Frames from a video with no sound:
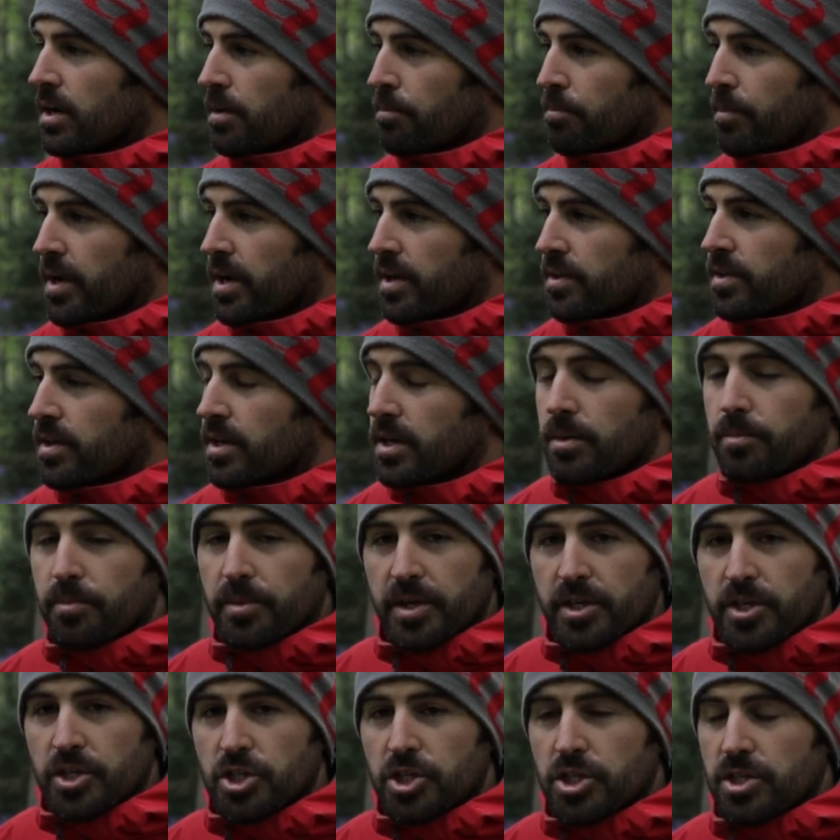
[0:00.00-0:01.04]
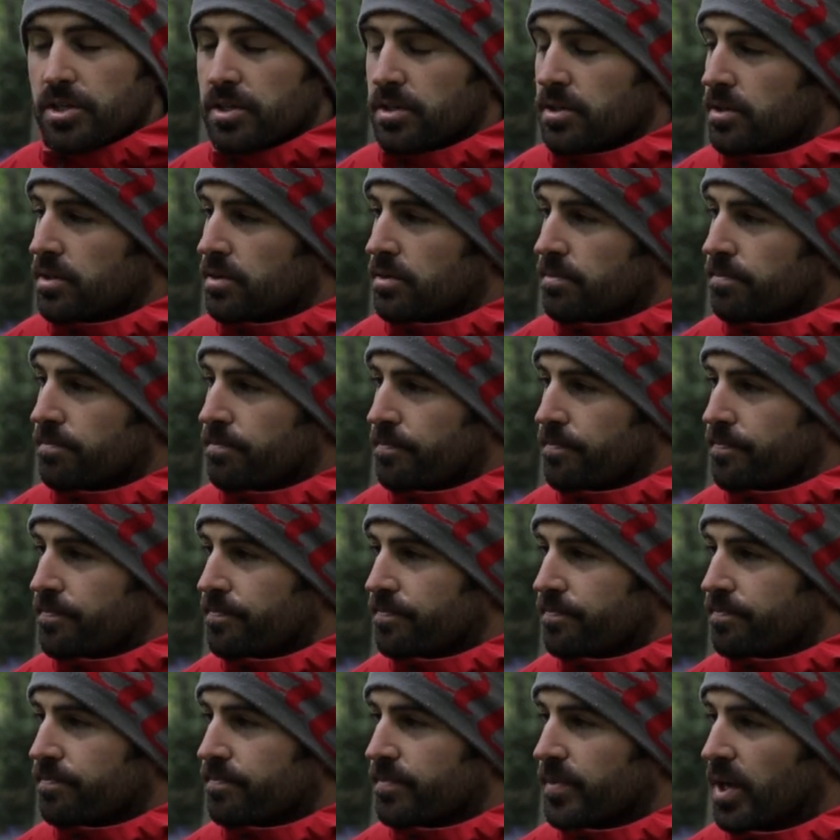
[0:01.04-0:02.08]
make the image
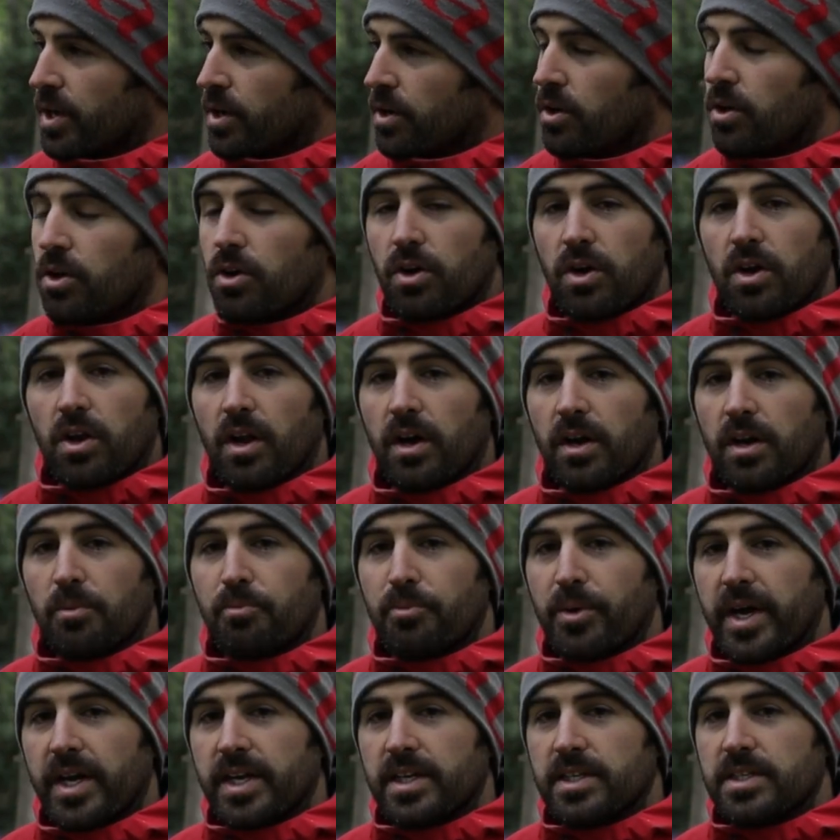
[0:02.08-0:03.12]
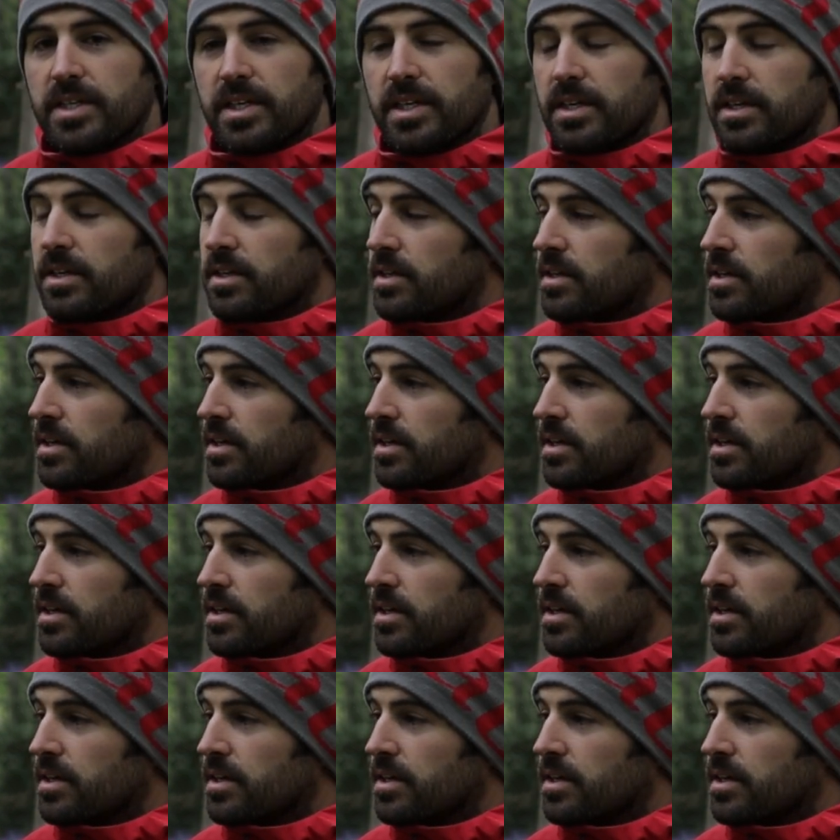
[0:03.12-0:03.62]
look like a painting.